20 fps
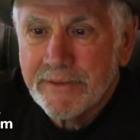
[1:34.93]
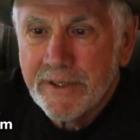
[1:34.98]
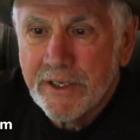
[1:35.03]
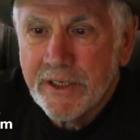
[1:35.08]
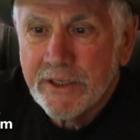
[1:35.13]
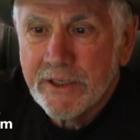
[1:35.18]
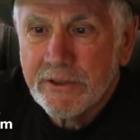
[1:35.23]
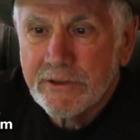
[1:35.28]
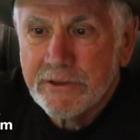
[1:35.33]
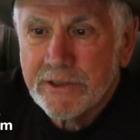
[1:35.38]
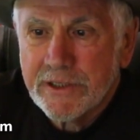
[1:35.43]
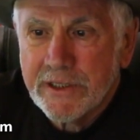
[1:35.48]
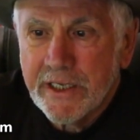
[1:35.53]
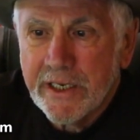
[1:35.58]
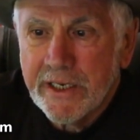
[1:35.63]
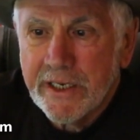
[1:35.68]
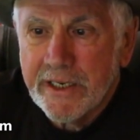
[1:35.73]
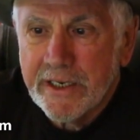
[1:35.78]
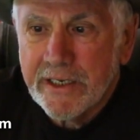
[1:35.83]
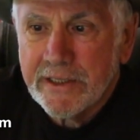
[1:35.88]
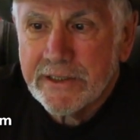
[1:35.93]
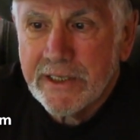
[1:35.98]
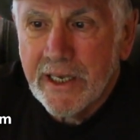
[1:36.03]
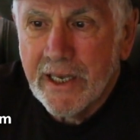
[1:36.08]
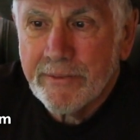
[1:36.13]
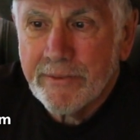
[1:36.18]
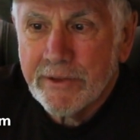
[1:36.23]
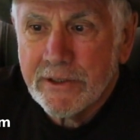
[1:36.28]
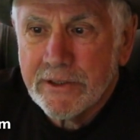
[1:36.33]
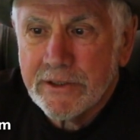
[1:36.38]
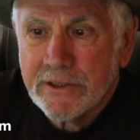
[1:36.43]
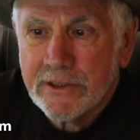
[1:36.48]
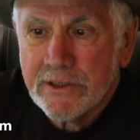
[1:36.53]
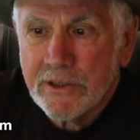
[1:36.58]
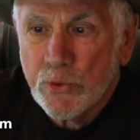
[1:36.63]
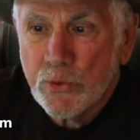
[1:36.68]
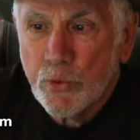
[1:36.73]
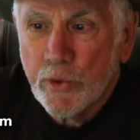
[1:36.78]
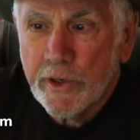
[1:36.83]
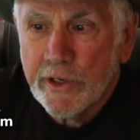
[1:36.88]
A new study examines
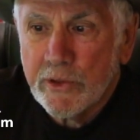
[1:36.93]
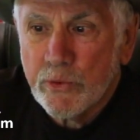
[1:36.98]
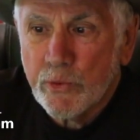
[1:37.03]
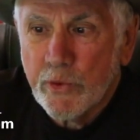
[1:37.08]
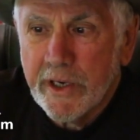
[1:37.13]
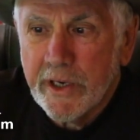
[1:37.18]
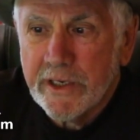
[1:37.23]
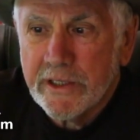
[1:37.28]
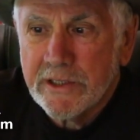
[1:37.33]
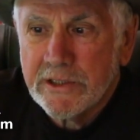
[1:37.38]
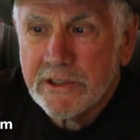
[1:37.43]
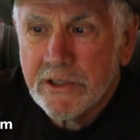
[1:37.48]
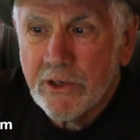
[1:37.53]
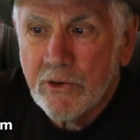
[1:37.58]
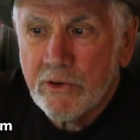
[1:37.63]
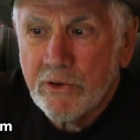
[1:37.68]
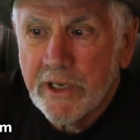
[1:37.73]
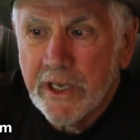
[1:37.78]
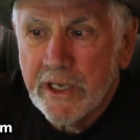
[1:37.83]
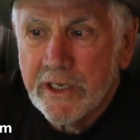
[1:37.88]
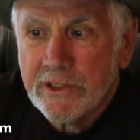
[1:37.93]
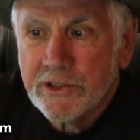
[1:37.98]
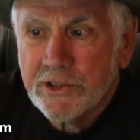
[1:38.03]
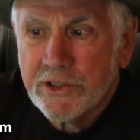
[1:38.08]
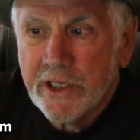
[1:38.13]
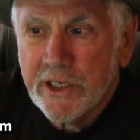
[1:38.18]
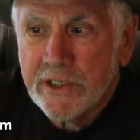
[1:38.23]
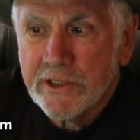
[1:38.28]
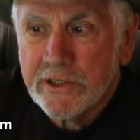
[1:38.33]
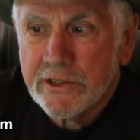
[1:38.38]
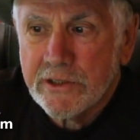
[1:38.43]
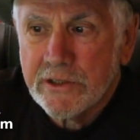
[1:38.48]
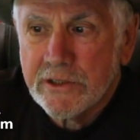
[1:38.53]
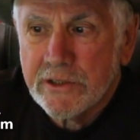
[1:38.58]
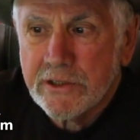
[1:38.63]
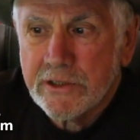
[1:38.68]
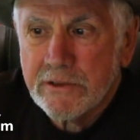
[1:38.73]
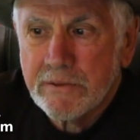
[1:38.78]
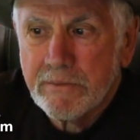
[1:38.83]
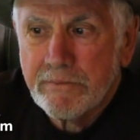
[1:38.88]
the weird ways cocaine
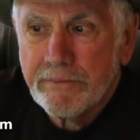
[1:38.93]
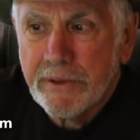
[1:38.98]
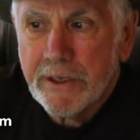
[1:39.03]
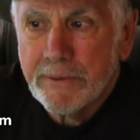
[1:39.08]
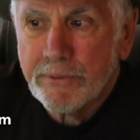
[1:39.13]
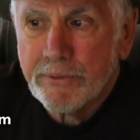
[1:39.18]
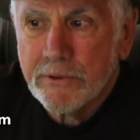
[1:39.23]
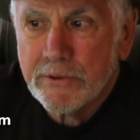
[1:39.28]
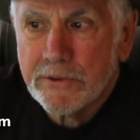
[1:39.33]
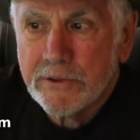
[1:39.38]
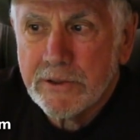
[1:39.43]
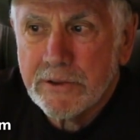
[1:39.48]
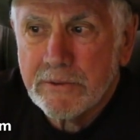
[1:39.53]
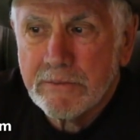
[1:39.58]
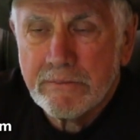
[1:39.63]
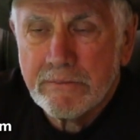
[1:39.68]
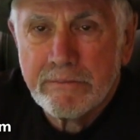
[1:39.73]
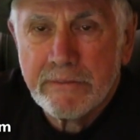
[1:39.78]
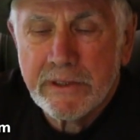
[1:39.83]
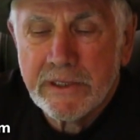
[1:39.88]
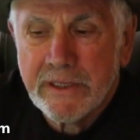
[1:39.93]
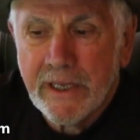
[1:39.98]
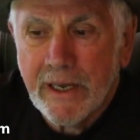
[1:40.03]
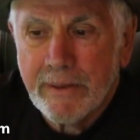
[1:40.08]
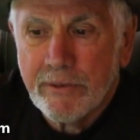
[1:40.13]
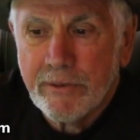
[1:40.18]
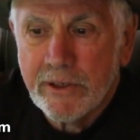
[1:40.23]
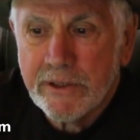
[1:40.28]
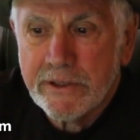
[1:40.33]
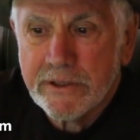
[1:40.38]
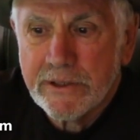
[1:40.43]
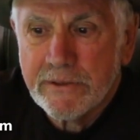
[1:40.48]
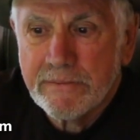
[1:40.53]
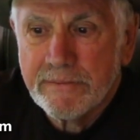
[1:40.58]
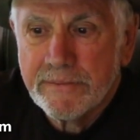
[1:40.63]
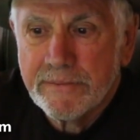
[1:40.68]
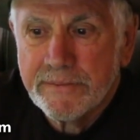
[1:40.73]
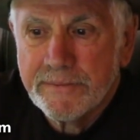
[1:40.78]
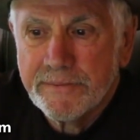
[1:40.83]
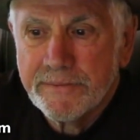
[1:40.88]
changes people's metabolism.